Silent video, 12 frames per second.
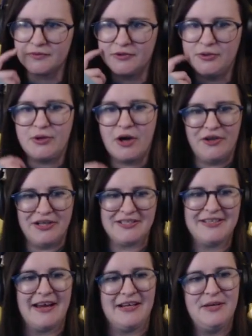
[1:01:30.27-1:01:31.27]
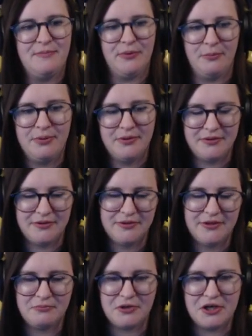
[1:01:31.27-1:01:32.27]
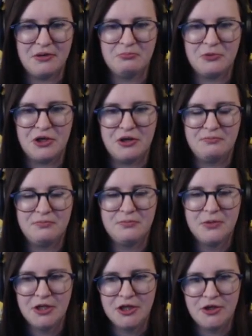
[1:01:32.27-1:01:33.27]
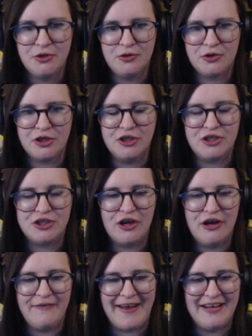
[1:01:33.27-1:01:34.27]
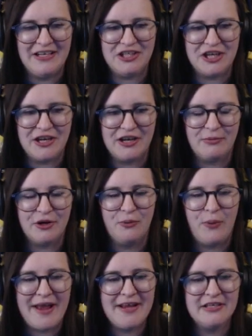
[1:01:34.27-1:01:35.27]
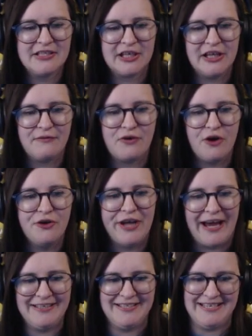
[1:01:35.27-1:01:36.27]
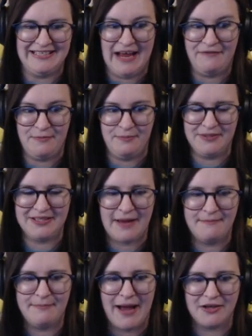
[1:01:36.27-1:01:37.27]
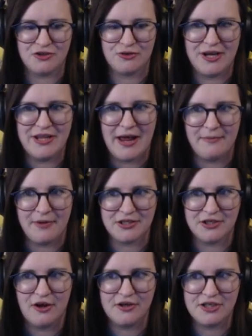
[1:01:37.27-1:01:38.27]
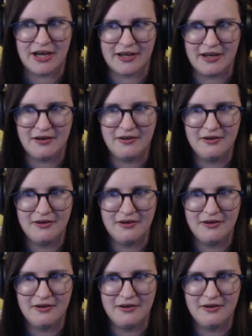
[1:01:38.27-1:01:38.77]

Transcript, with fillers: You got this. Thank you, bub. I'm gonna, I'm gonna conserve energy. I'm going to wait until I've got 97% battery and then I'm going to start checking.